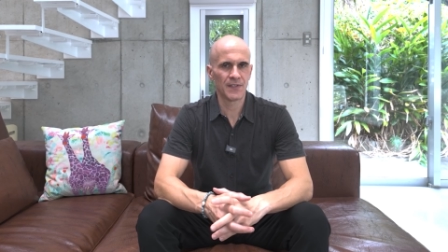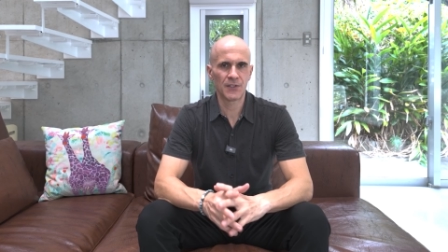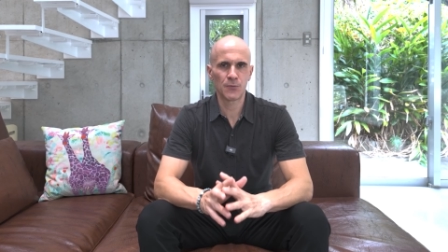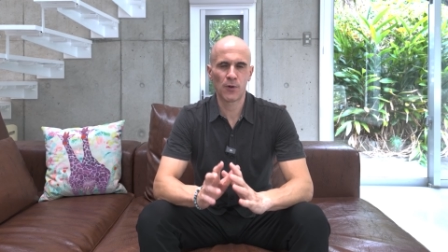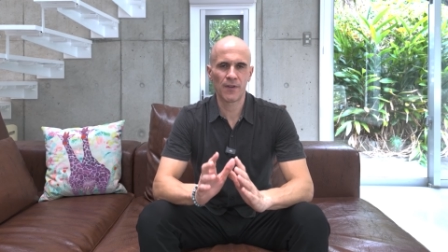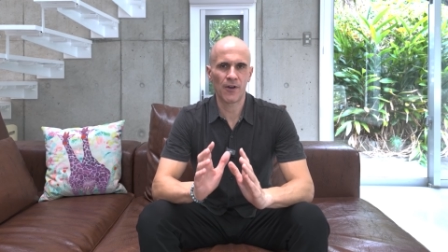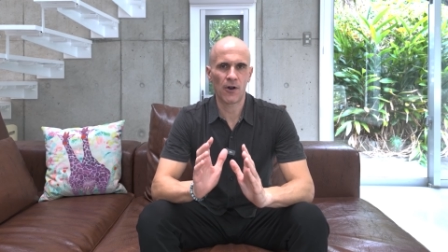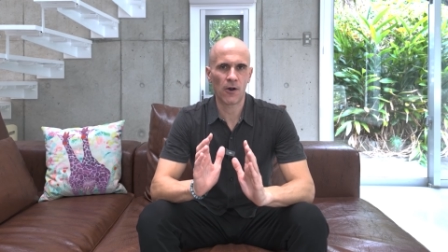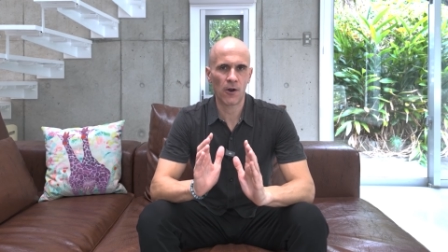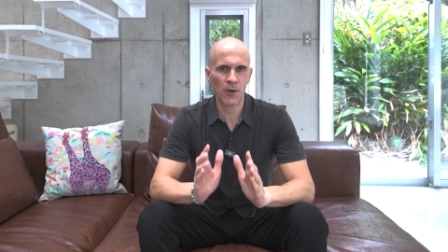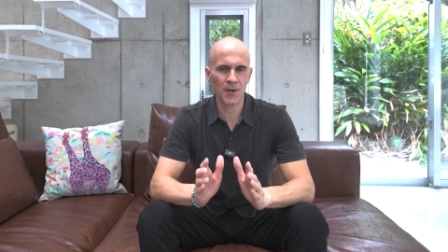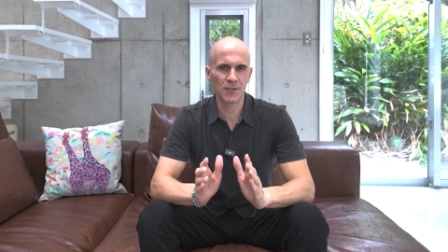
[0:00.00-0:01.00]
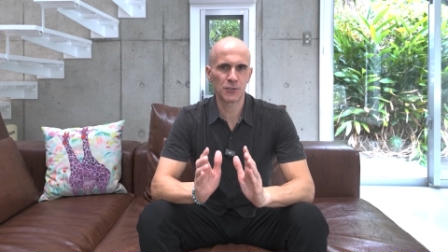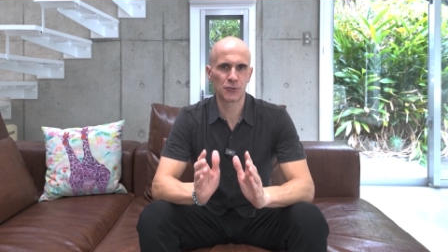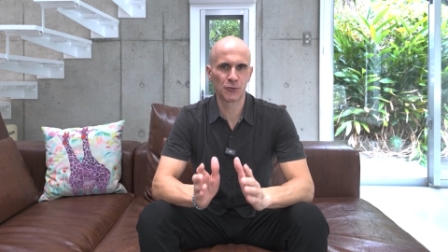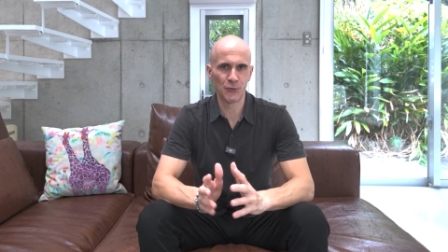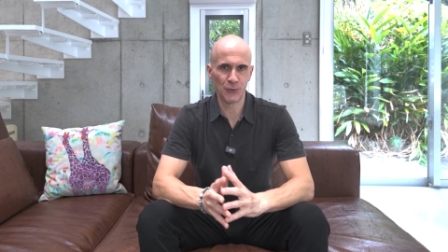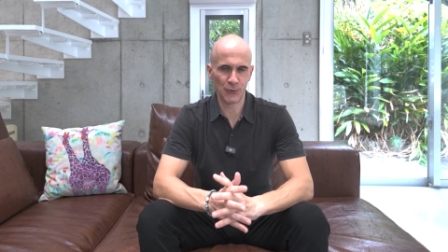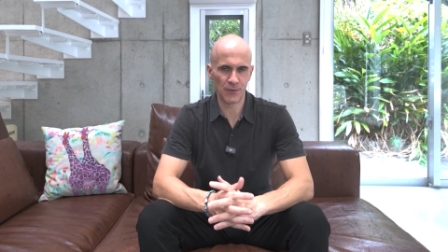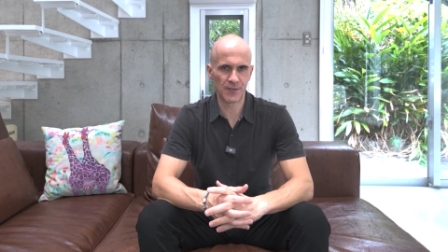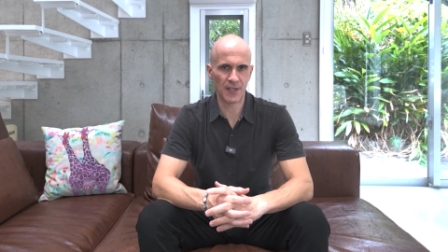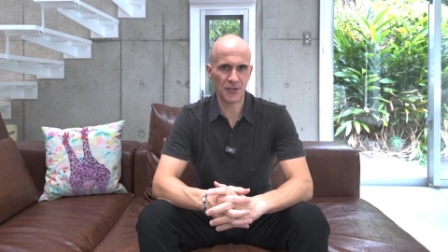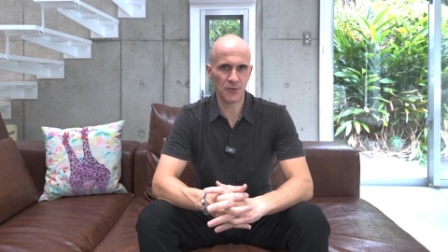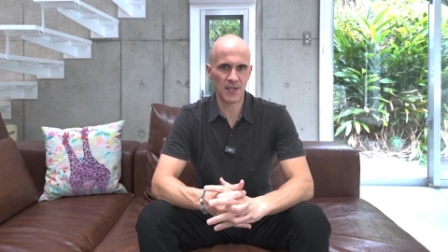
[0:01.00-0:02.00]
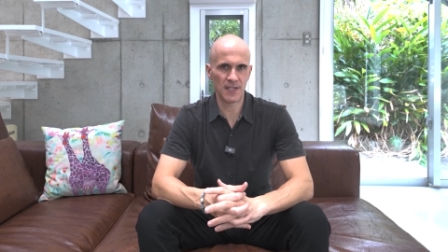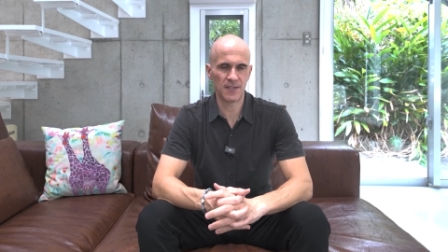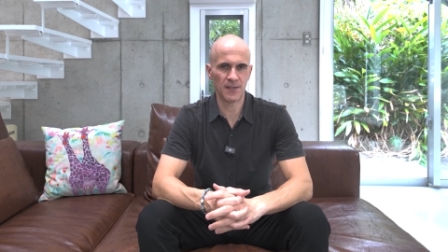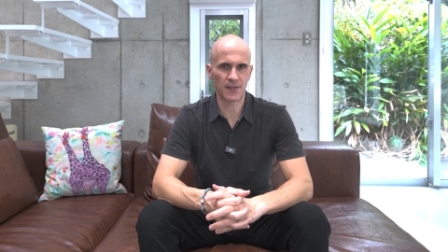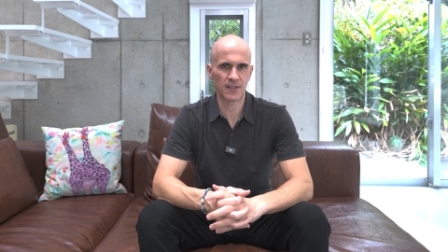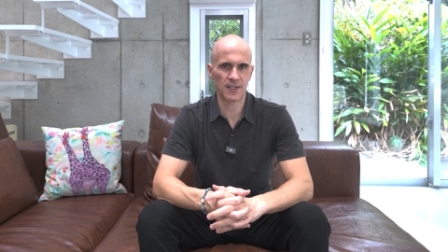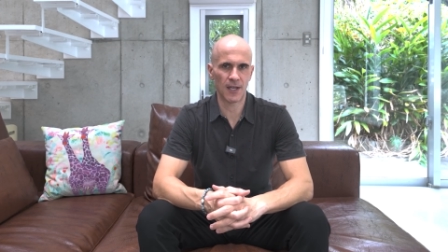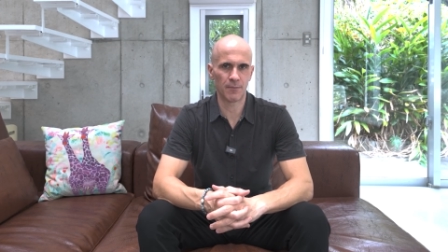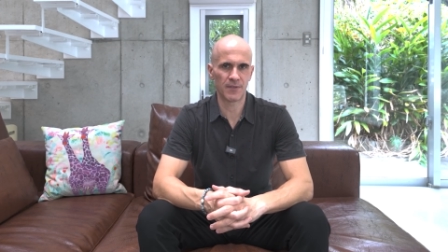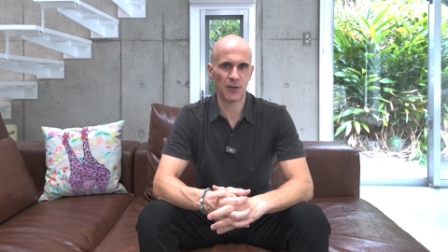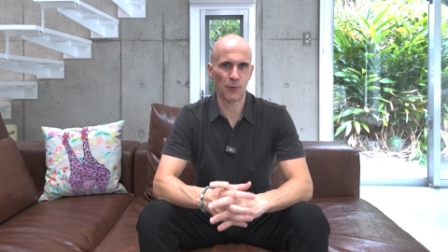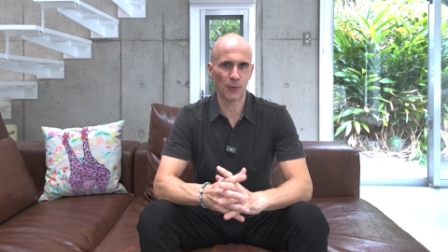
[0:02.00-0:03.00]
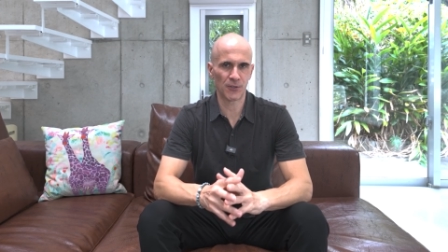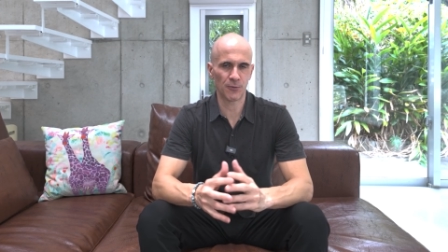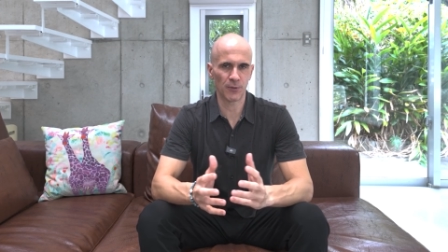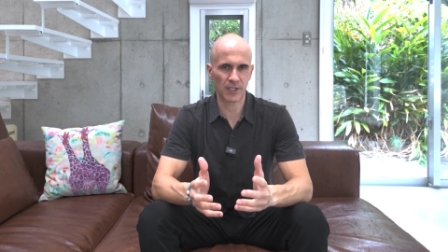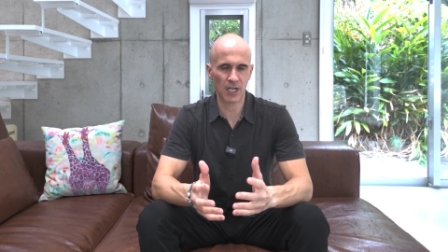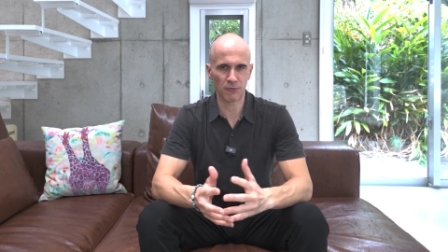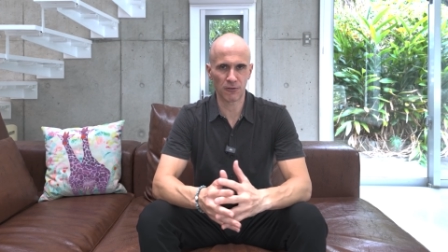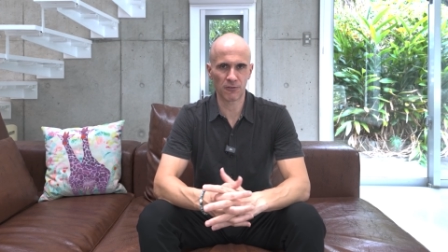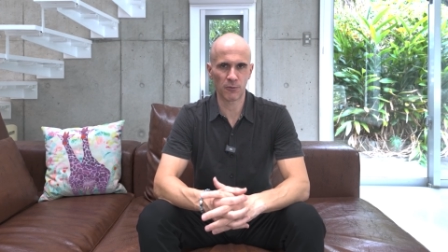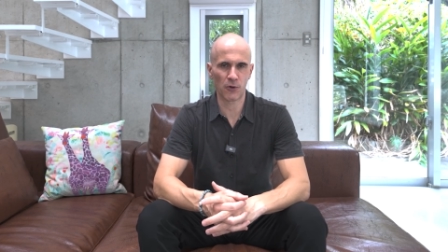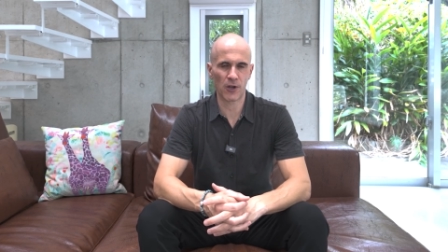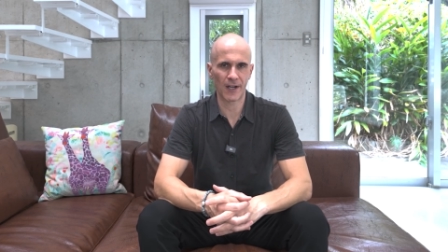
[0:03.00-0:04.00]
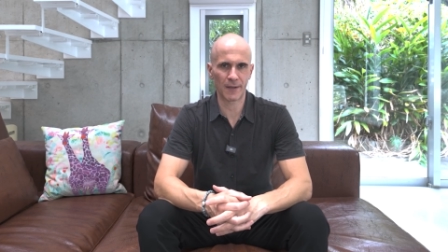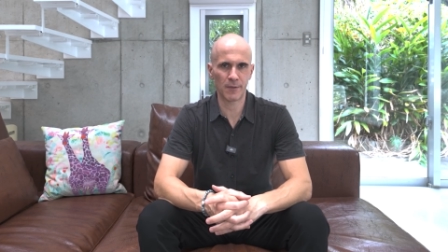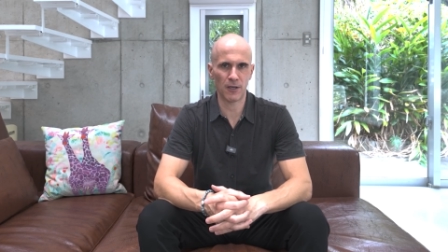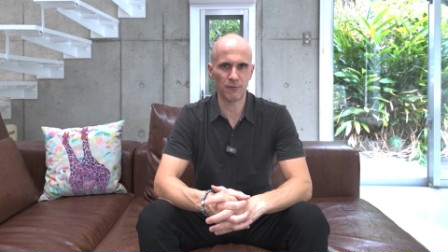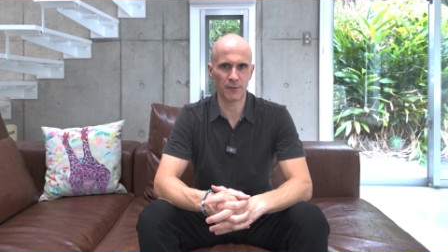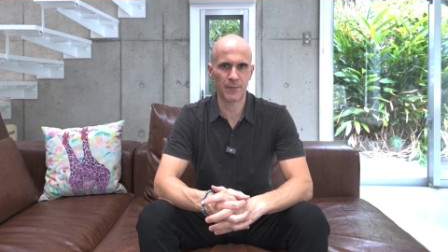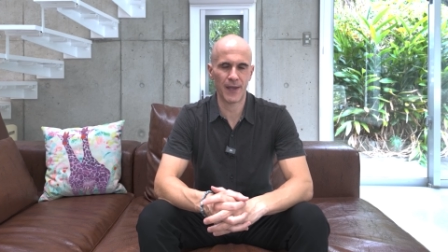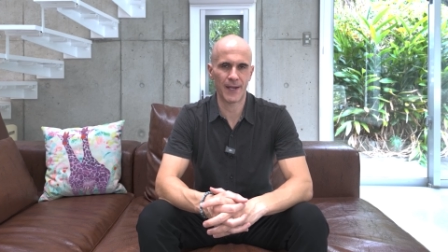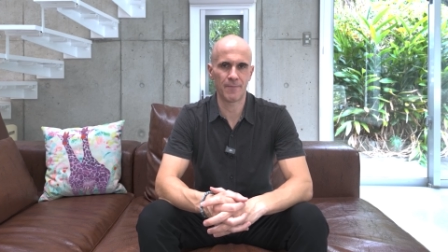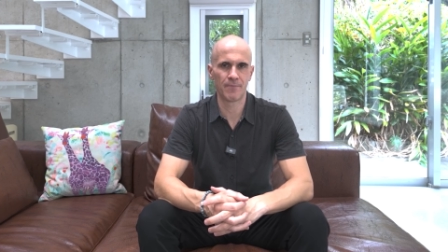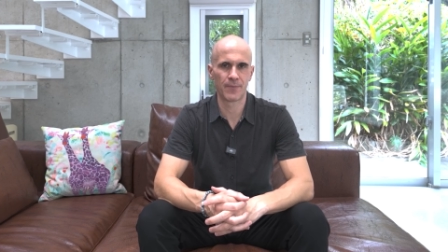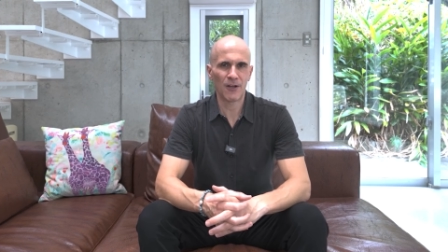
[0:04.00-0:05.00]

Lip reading: This is one of the hardest truths that you need to accept in order to recover from chronic pelvic pain.